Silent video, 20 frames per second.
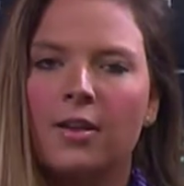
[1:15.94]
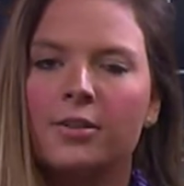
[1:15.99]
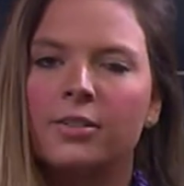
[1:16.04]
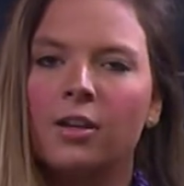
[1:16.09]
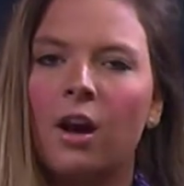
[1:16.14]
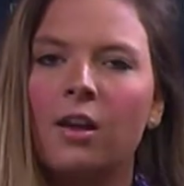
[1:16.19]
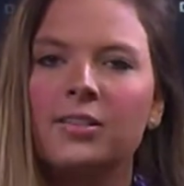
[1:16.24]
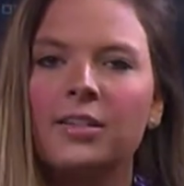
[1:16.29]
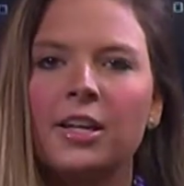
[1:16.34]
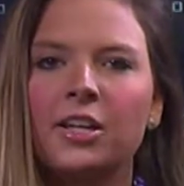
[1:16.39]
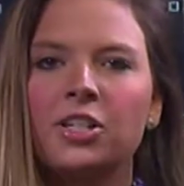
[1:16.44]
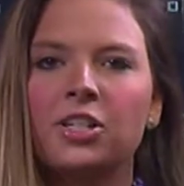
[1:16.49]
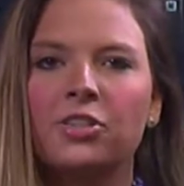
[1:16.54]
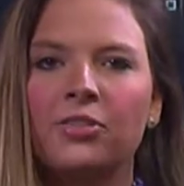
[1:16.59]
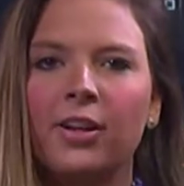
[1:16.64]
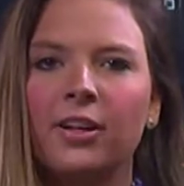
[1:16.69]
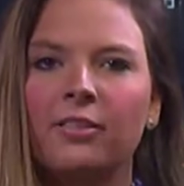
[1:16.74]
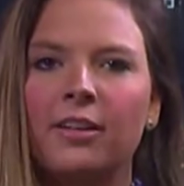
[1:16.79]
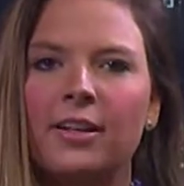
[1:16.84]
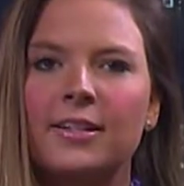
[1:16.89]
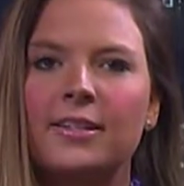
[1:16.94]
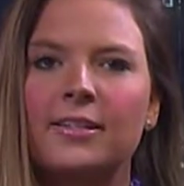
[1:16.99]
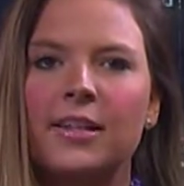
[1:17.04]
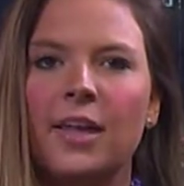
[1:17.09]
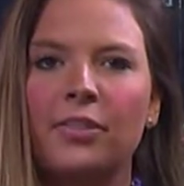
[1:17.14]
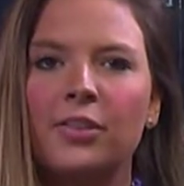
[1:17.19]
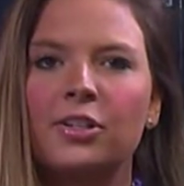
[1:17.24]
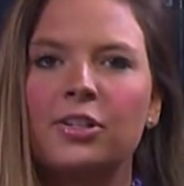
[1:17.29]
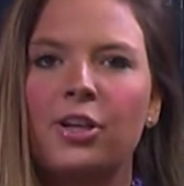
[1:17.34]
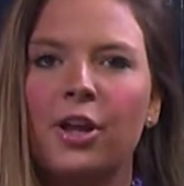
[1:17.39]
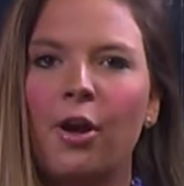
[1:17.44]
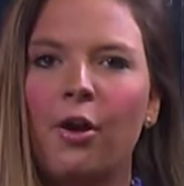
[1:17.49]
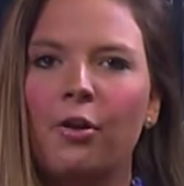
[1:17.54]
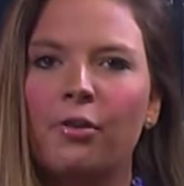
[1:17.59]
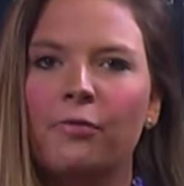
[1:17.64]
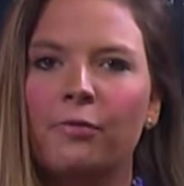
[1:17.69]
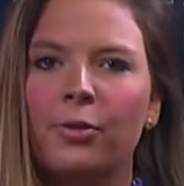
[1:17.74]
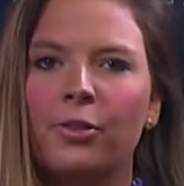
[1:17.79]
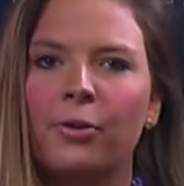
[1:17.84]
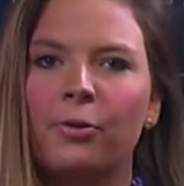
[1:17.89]
Dontae Strickland set the
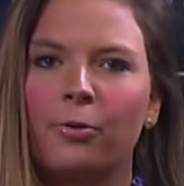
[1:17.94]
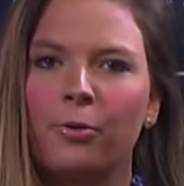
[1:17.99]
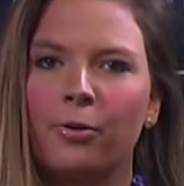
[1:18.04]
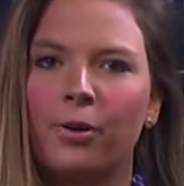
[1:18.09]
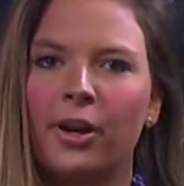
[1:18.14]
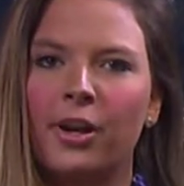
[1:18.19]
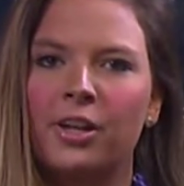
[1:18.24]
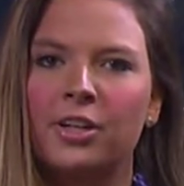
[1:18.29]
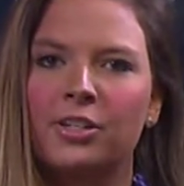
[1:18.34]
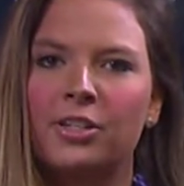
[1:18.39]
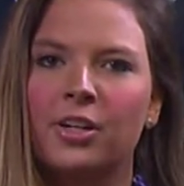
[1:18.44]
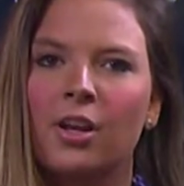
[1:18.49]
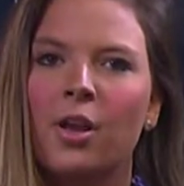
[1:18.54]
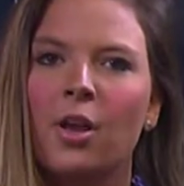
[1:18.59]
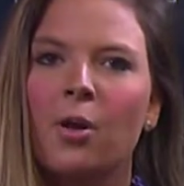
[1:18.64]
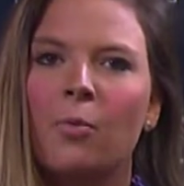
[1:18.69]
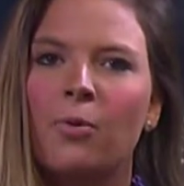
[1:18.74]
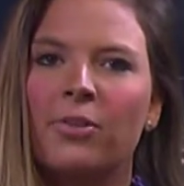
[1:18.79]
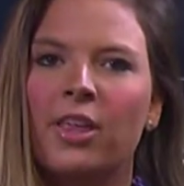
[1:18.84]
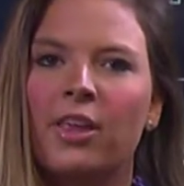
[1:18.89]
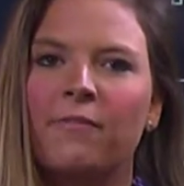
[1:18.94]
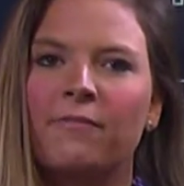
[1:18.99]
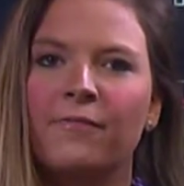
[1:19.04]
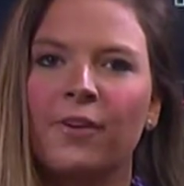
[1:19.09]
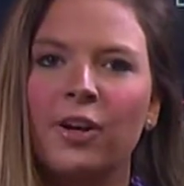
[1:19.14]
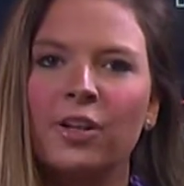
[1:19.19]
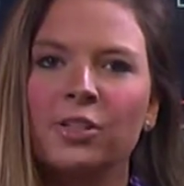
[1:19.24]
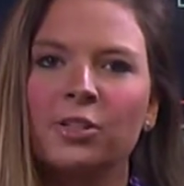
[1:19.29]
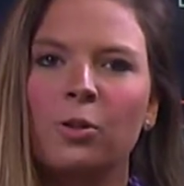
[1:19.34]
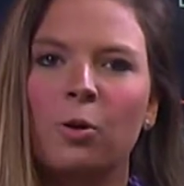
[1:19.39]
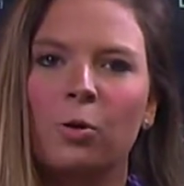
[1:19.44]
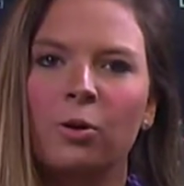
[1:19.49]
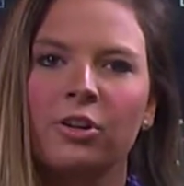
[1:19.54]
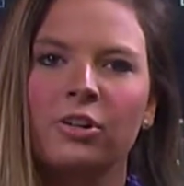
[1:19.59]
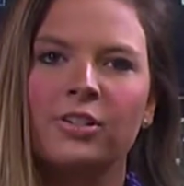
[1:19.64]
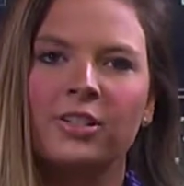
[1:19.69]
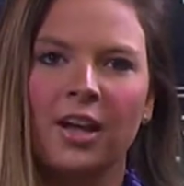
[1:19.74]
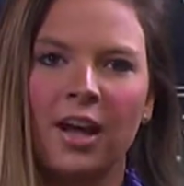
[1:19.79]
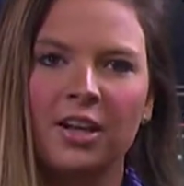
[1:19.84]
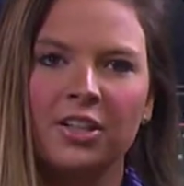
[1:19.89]
tone for the Orange with a first quarter
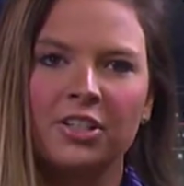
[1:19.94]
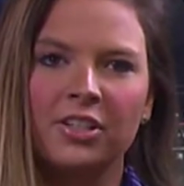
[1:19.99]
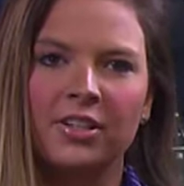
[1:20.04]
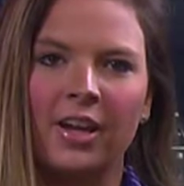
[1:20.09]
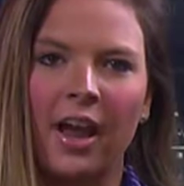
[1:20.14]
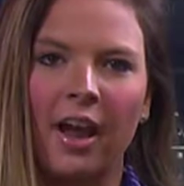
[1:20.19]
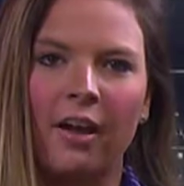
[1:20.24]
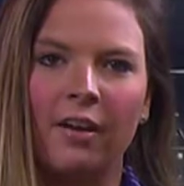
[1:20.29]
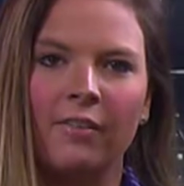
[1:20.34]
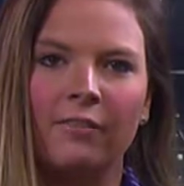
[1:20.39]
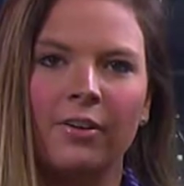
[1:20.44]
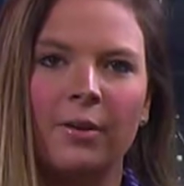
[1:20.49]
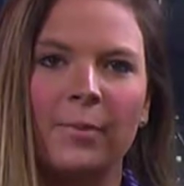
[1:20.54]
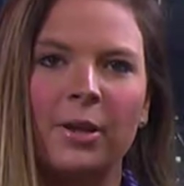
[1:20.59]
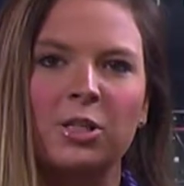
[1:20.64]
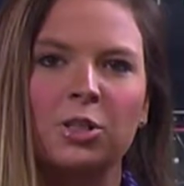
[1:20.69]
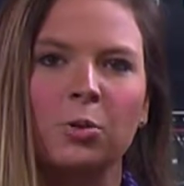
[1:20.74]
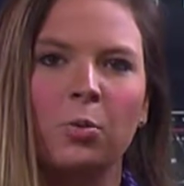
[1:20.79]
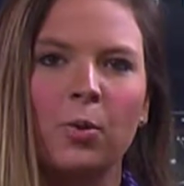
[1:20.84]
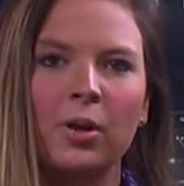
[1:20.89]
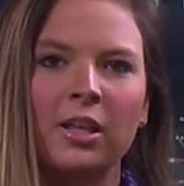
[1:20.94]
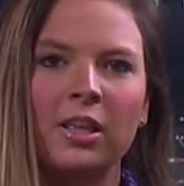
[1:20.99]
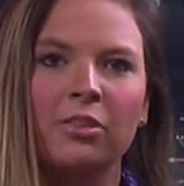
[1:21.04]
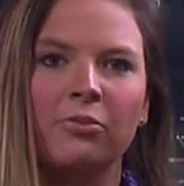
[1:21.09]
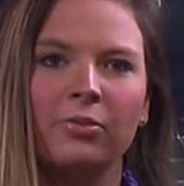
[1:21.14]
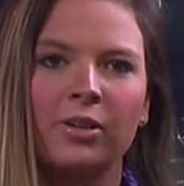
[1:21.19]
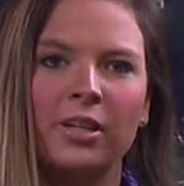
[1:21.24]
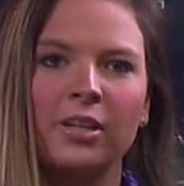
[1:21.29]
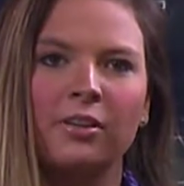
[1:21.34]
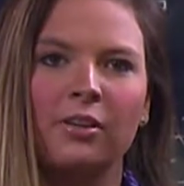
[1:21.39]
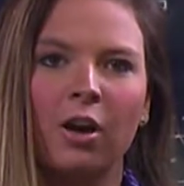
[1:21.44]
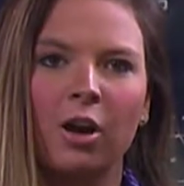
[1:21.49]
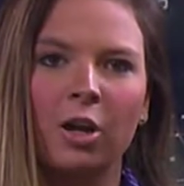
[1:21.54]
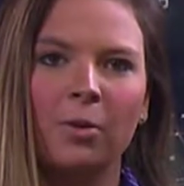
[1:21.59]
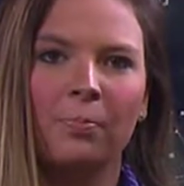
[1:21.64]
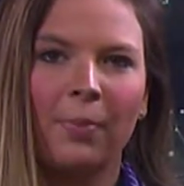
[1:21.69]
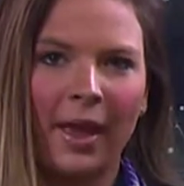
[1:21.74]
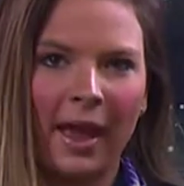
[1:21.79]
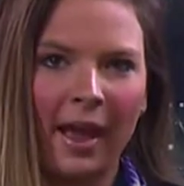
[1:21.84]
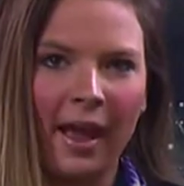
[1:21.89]
touchdown from a 23
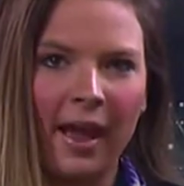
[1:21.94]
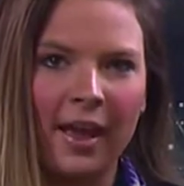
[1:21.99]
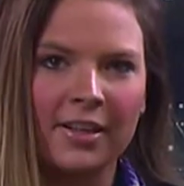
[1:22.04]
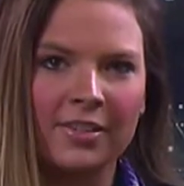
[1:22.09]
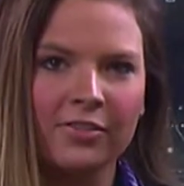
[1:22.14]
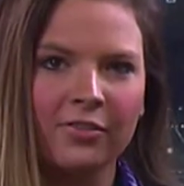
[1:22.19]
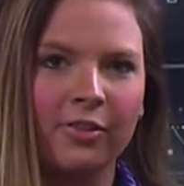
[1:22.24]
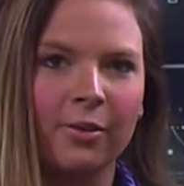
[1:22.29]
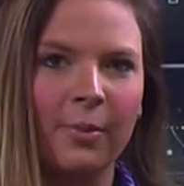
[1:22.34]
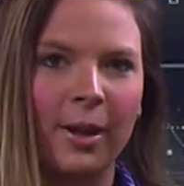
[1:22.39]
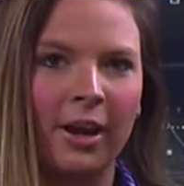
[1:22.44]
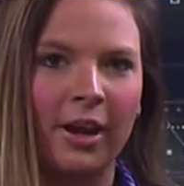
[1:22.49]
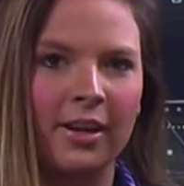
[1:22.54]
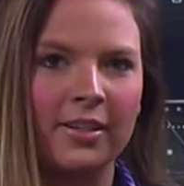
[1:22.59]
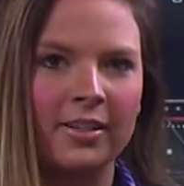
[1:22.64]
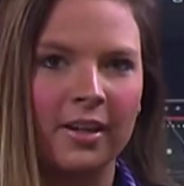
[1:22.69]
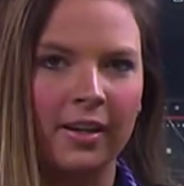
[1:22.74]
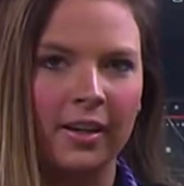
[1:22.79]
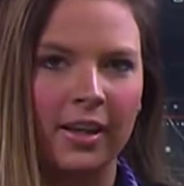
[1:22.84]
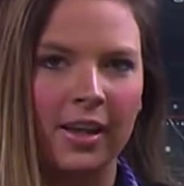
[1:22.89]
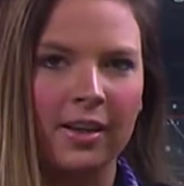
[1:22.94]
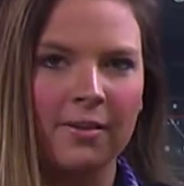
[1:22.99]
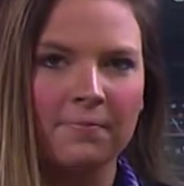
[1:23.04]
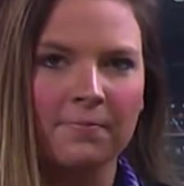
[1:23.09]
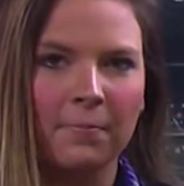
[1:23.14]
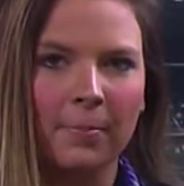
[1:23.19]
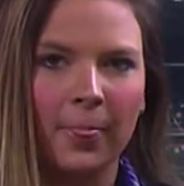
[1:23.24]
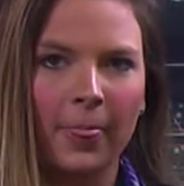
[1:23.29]
yard pass from Eric Dungey.